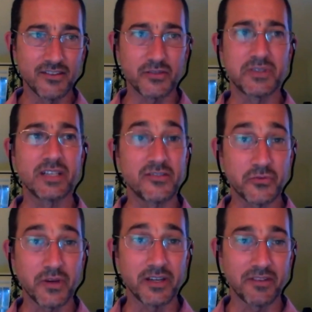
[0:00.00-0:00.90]
the
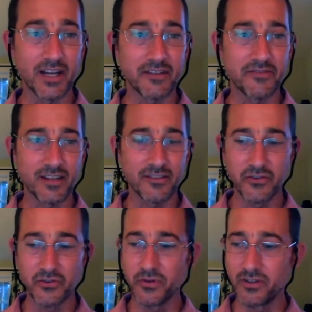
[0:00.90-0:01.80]
subsistence way of life that
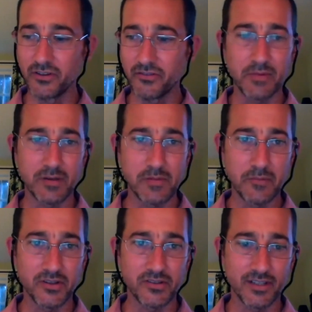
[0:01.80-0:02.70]
you and your family
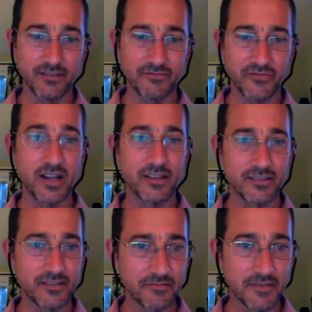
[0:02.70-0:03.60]
members and
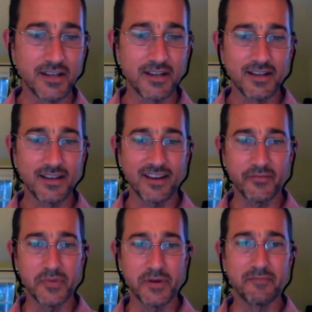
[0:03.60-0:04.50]
friends
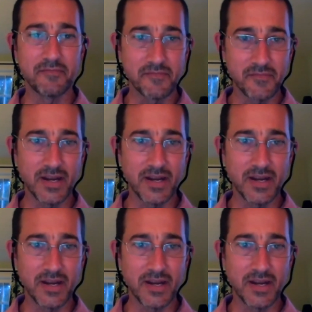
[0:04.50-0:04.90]
have been